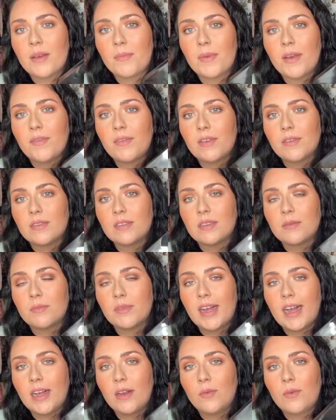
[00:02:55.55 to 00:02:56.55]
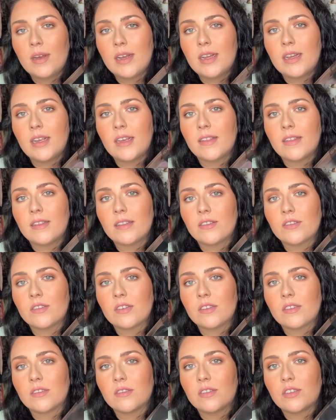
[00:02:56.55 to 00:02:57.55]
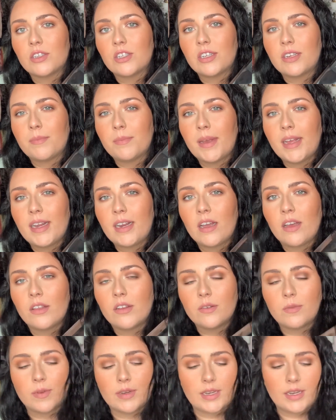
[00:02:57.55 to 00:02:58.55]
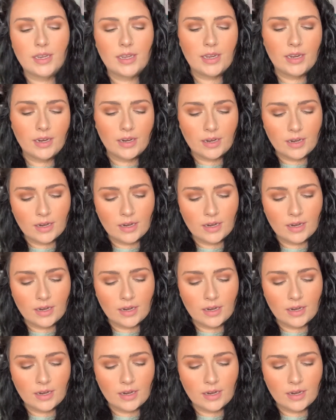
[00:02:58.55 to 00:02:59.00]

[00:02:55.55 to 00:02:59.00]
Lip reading: I've used the black one, and then there's also the champagne colored one in here.